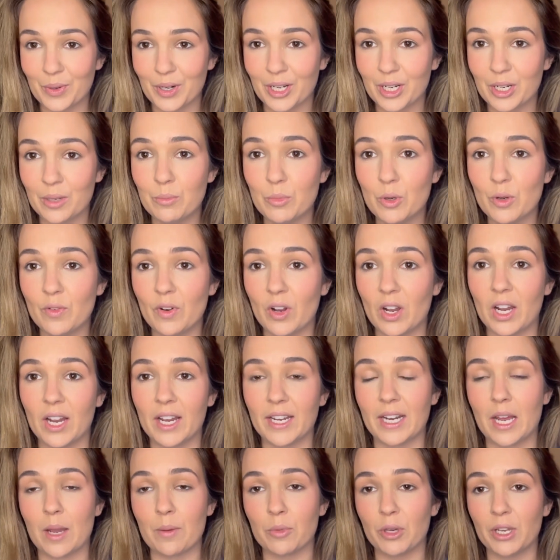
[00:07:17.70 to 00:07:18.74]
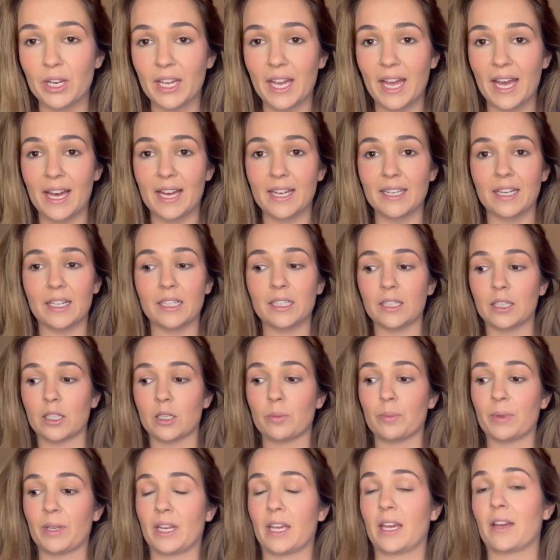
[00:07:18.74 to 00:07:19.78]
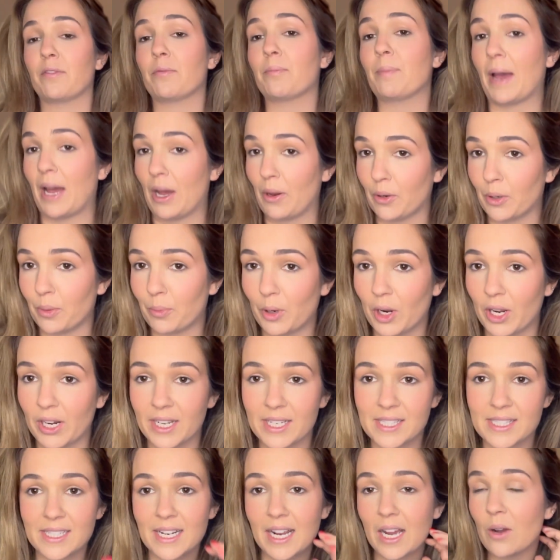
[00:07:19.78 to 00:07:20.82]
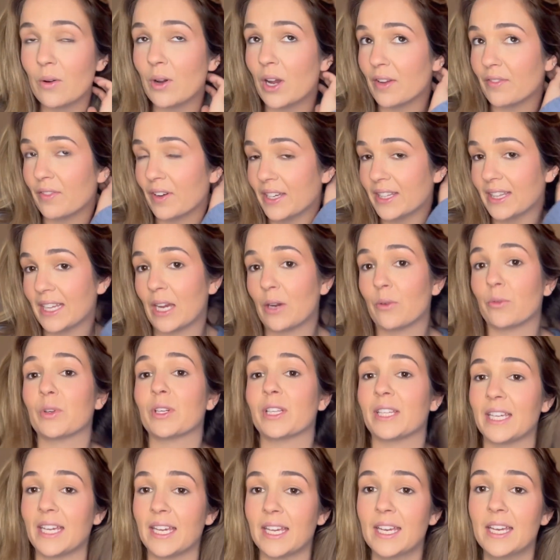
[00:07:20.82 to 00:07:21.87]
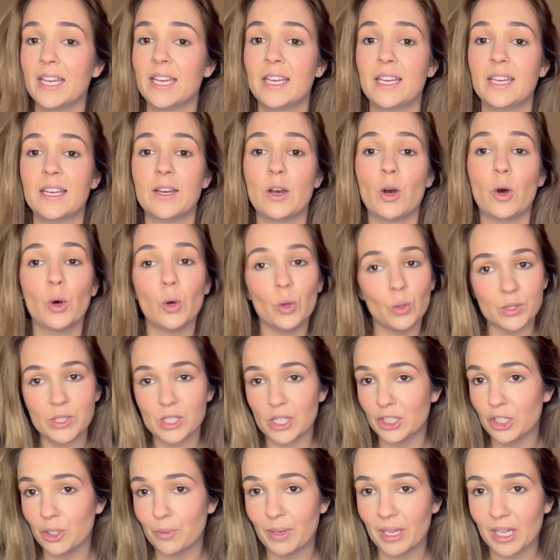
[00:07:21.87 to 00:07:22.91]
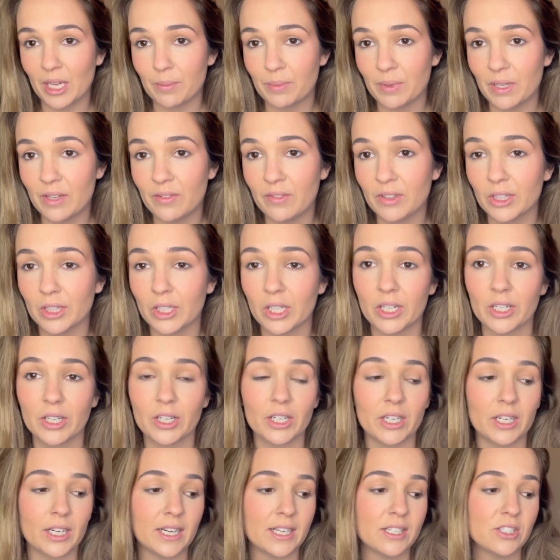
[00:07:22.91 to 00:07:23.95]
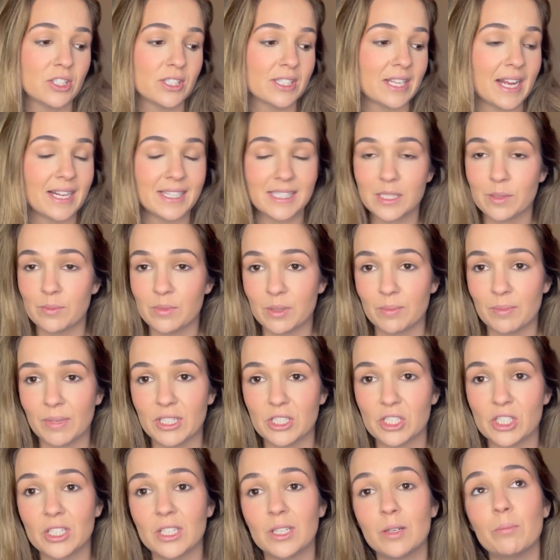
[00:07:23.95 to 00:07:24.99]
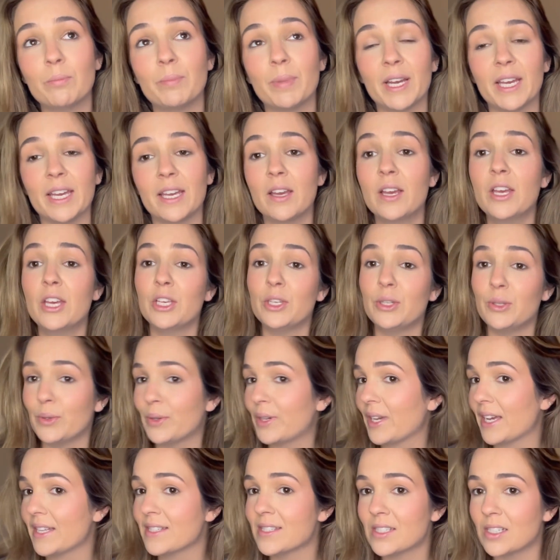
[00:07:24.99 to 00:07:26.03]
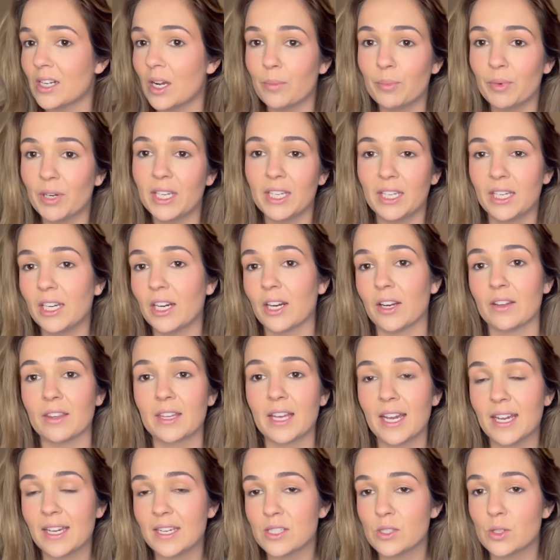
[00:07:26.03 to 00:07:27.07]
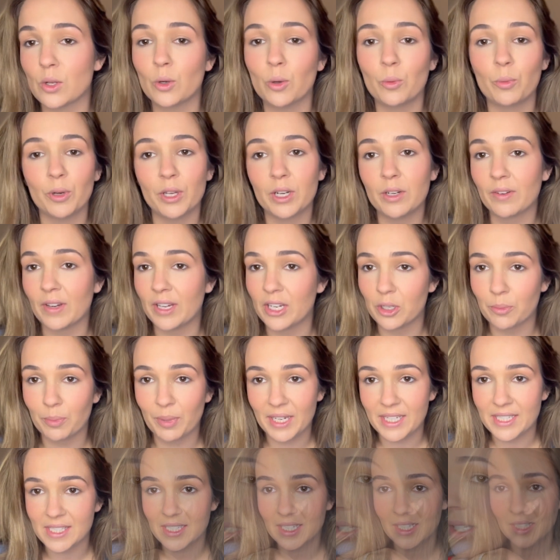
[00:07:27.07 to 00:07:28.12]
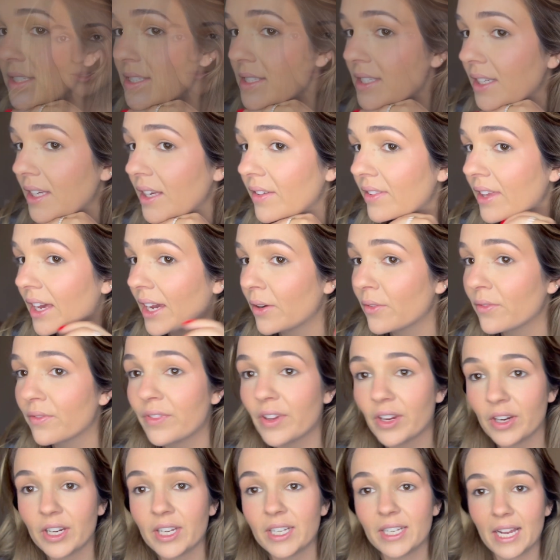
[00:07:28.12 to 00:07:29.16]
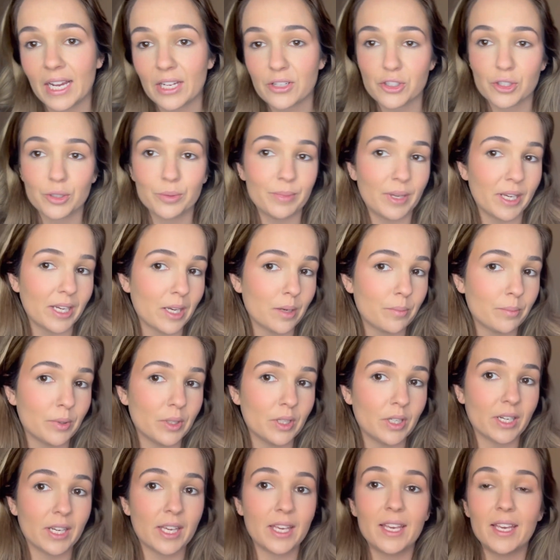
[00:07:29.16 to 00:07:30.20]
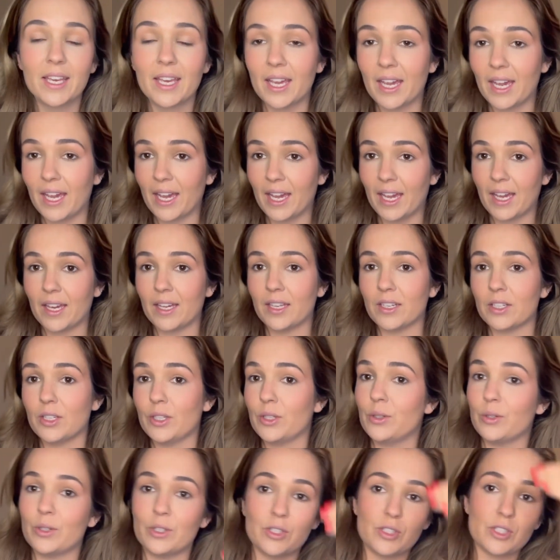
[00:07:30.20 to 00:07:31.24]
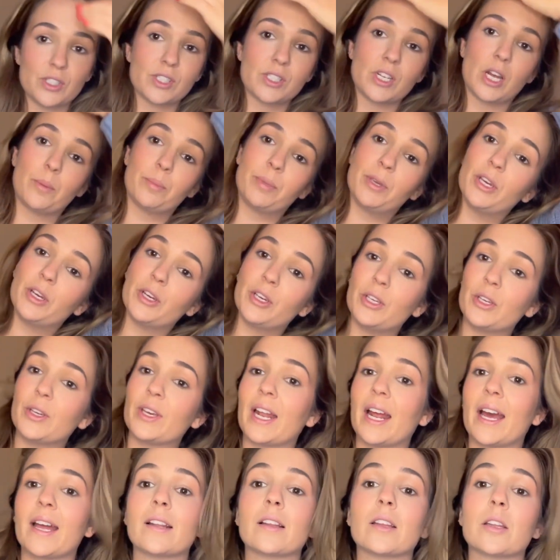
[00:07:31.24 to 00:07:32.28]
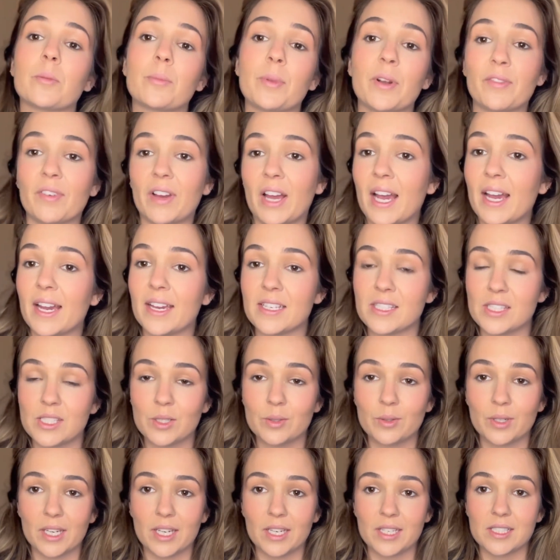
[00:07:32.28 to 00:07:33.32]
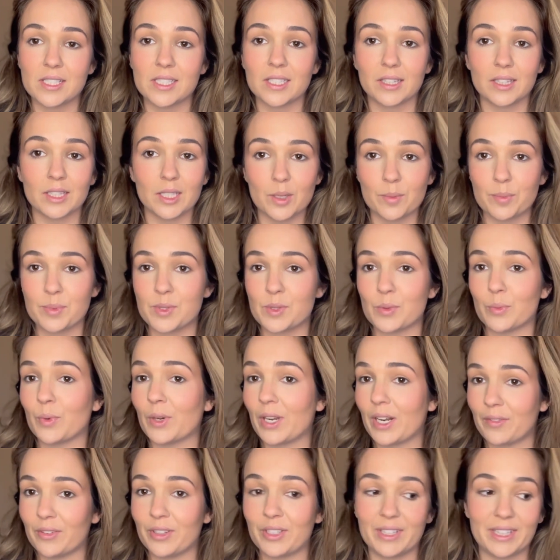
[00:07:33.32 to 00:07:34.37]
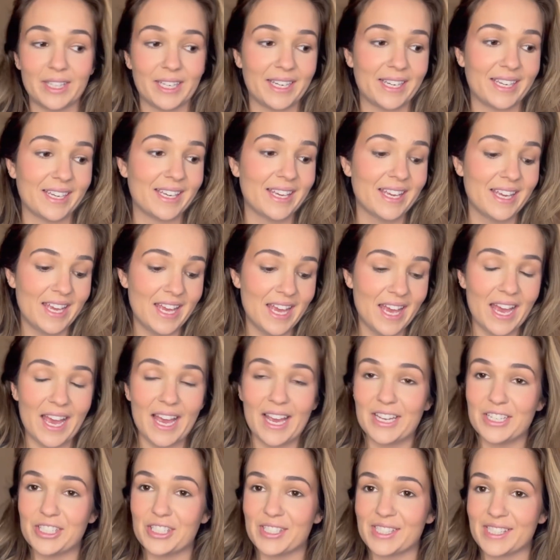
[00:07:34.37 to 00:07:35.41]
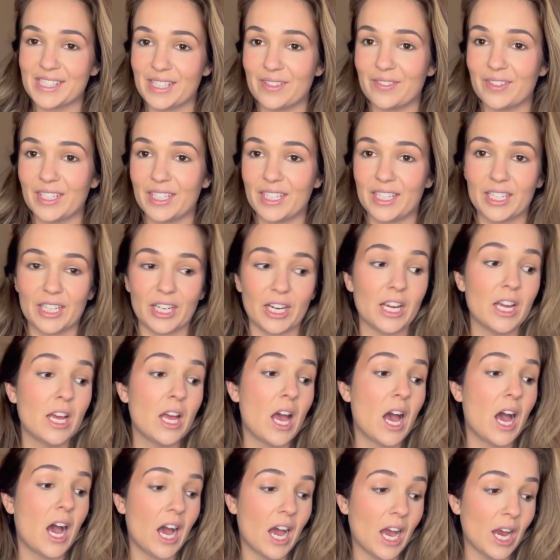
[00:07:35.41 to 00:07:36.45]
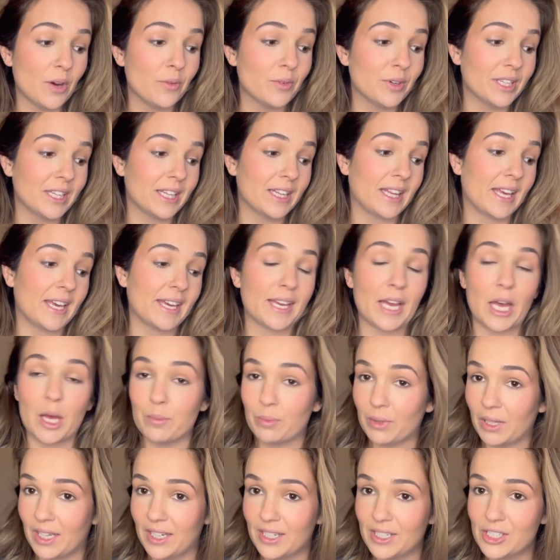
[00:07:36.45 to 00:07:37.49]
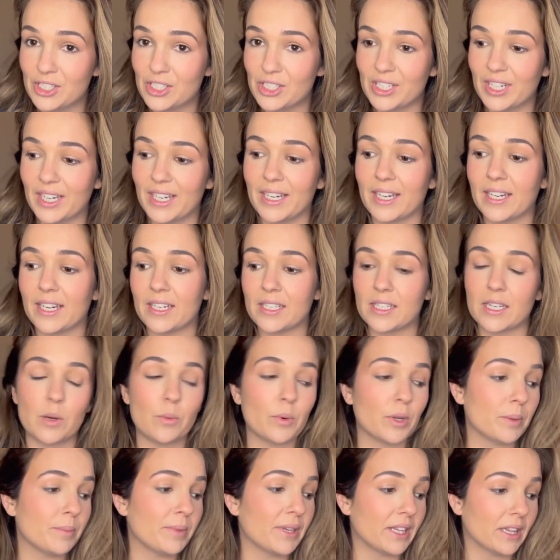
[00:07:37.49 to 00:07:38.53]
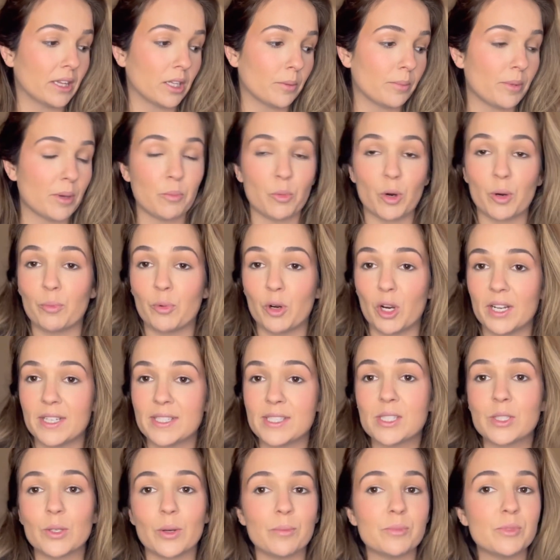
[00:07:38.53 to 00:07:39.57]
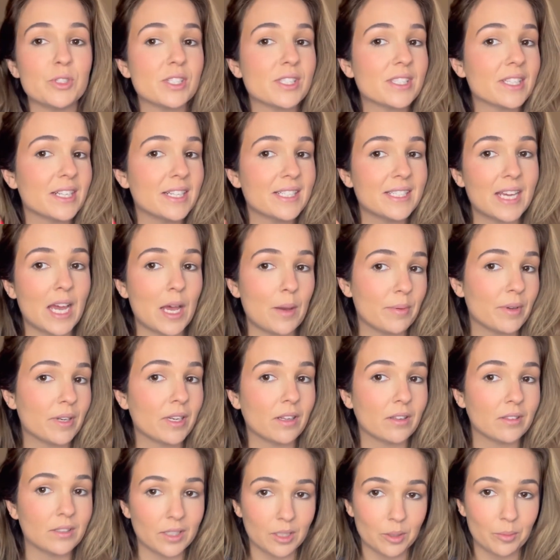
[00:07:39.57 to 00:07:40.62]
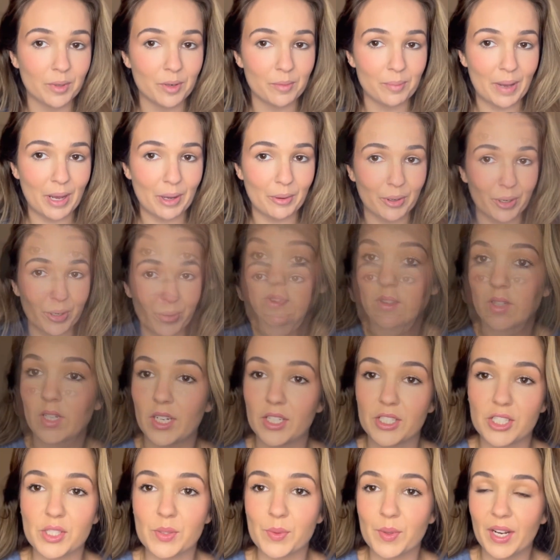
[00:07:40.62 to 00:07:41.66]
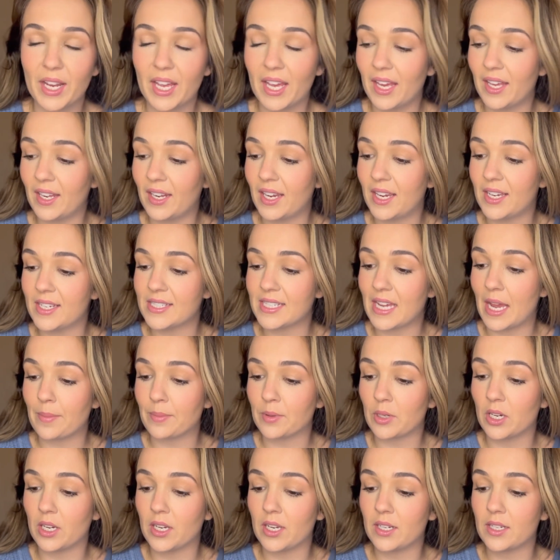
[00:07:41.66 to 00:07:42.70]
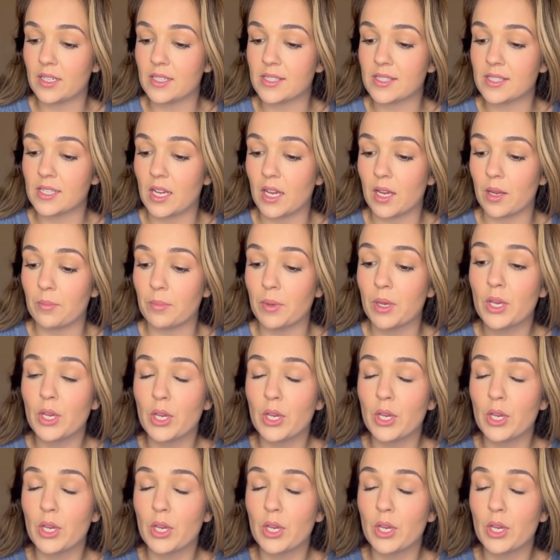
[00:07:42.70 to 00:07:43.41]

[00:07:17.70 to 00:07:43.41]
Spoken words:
gonna move on. I'm gonna add a little bit of powder products now. I find that really holds on your makeup even longer and just adds some dimension, but you can stop right here. That is the whole point of underpainting, is to give that very natural makeup look. And you can just stop here. You can add a little bit of eyes to it, lips, whatever you'd like, and just leave it here. I really like a blush, and I want to be a little bit more bronze, so I'm just going to tap in a little bit of powder. I just went ahead and tapped on some